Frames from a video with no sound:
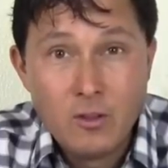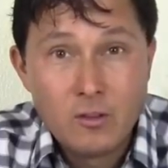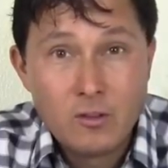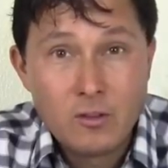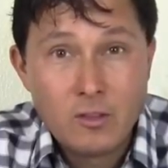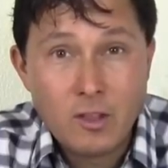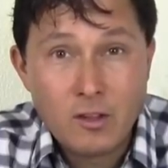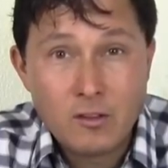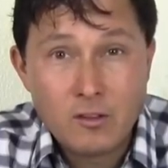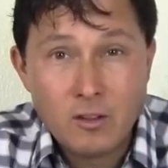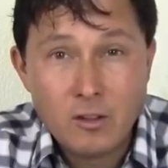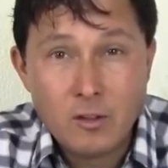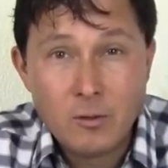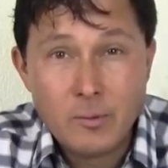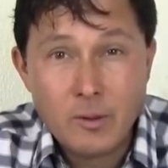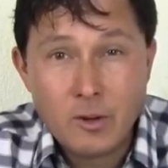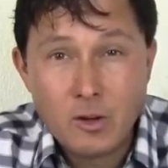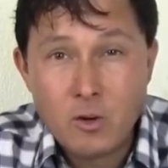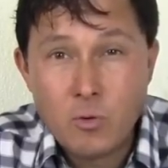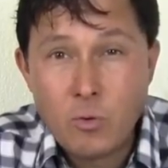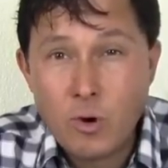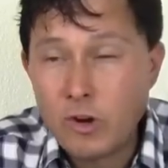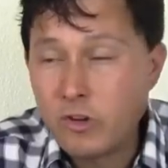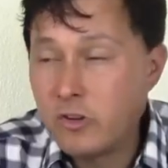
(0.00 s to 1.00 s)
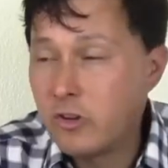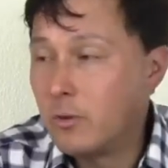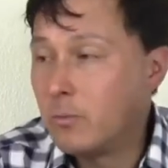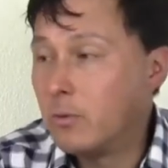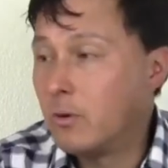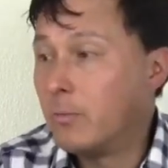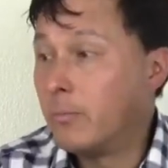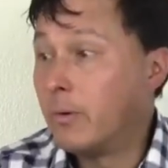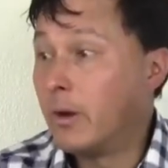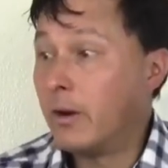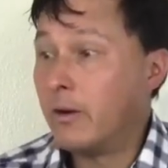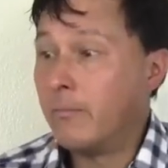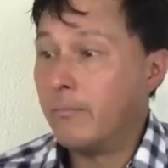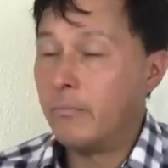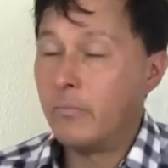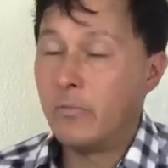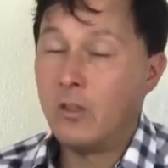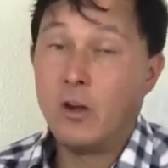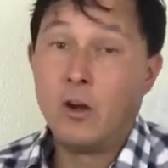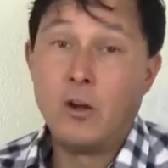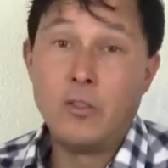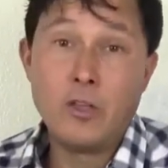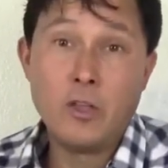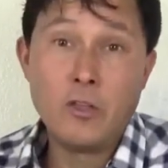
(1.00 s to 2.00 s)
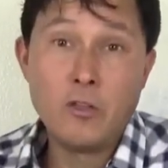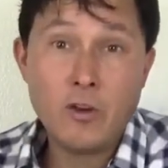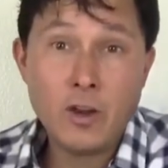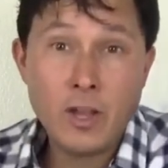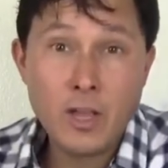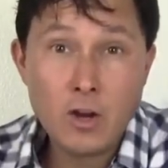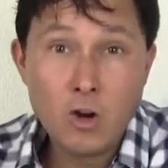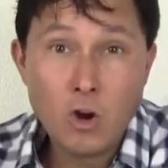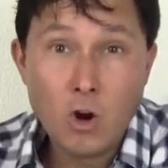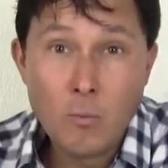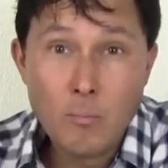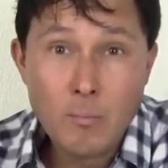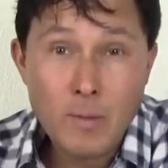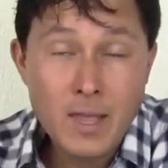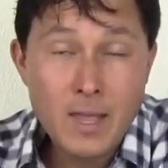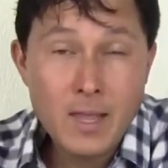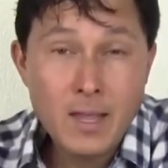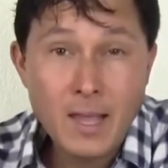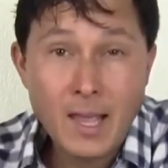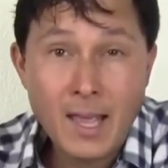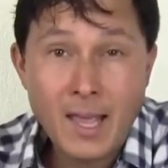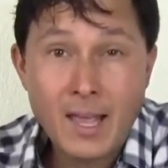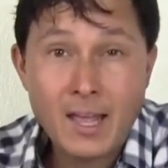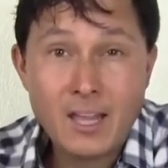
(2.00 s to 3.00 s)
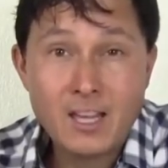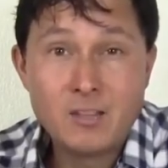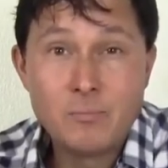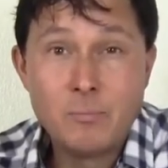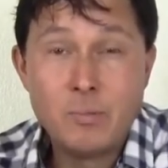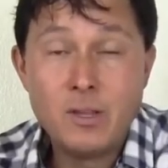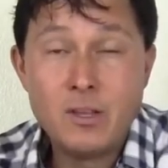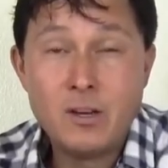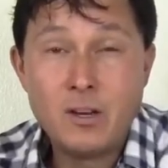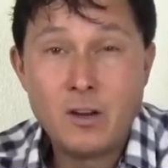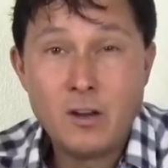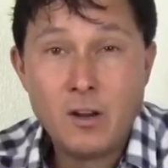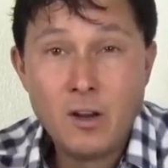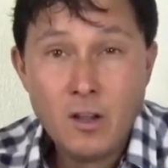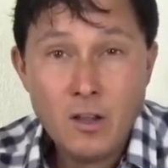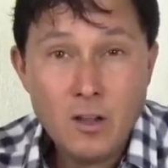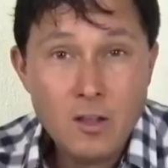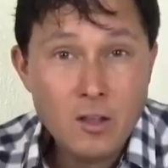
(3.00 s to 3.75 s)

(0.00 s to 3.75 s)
So that's a little bit questionable. But on the other hand, Omega has been,